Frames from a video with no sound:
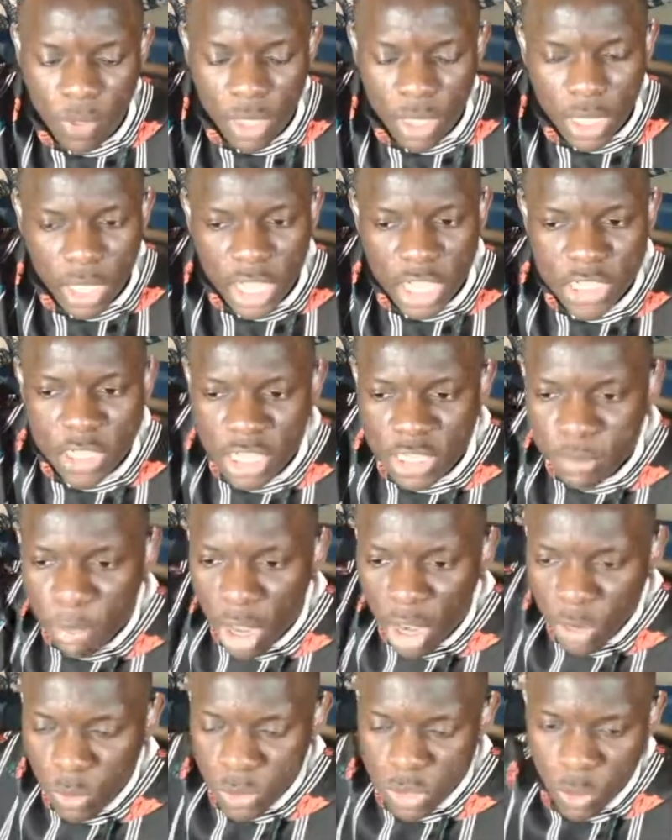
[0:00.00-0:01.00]
his
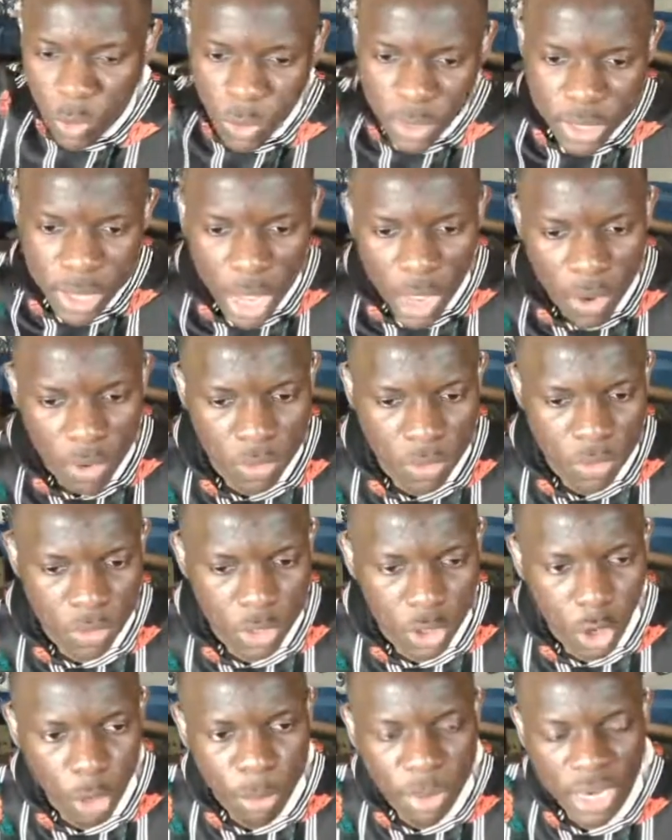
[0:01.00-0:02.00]
mana was going down,
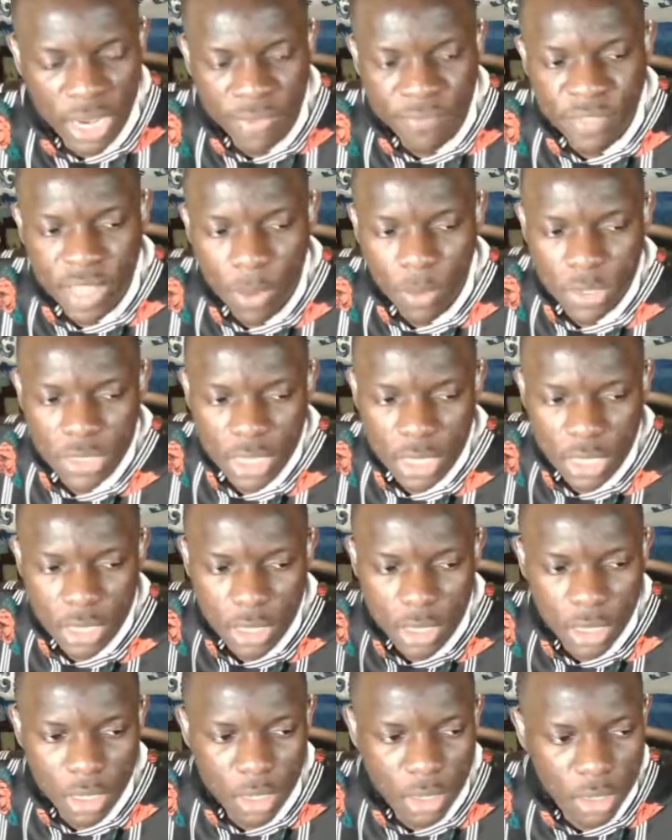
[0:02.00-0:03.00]
But if that was like
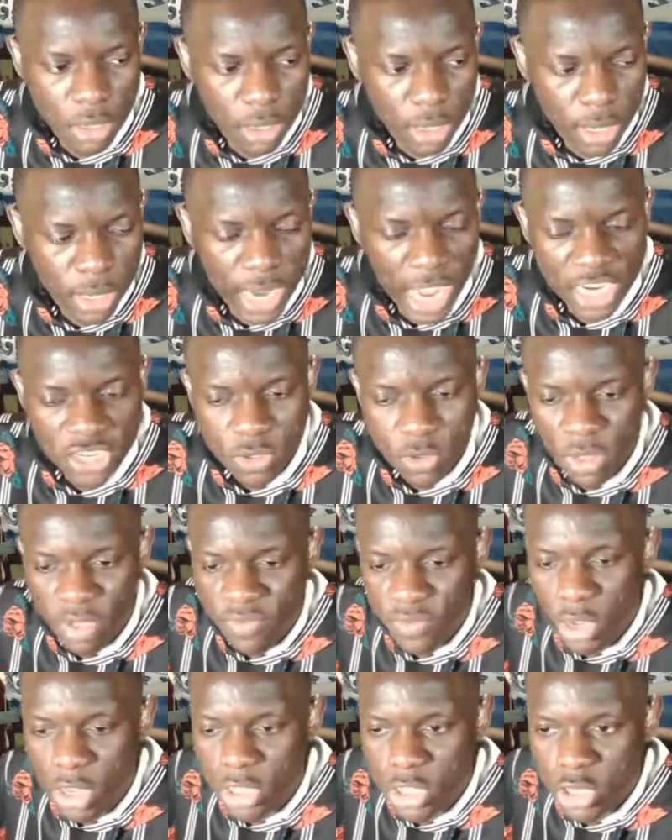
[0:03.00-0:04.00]
a national
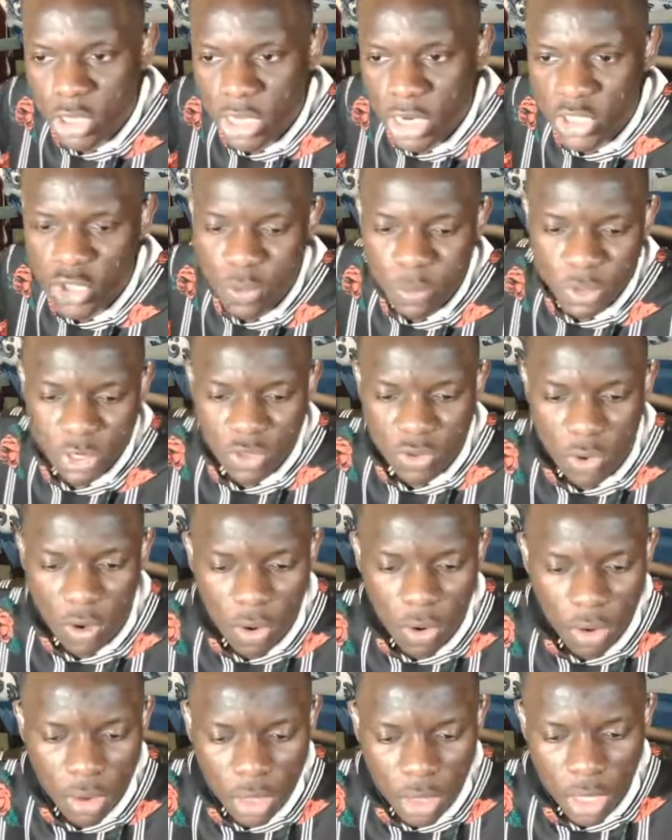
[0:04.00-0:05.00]
level hunter that's super
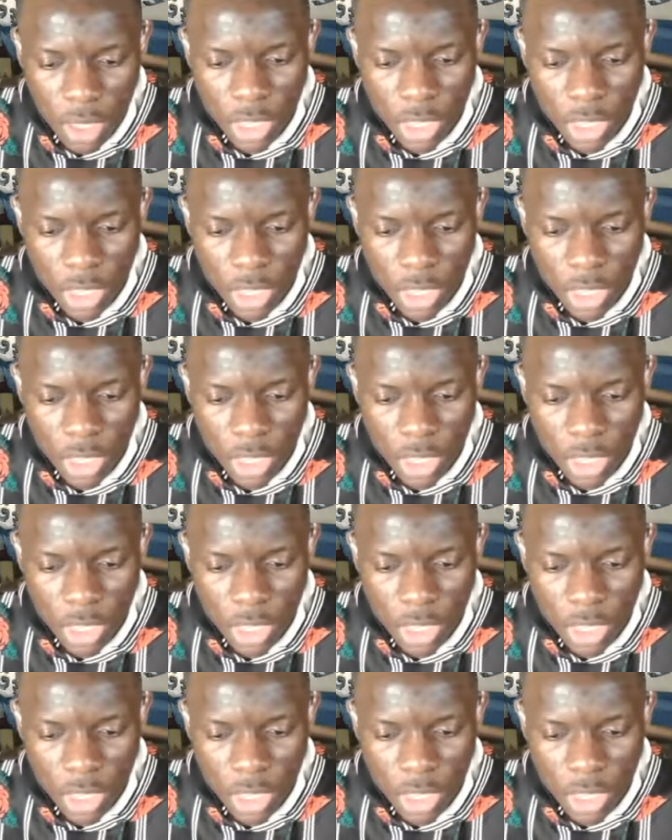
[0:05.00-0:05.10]
strong,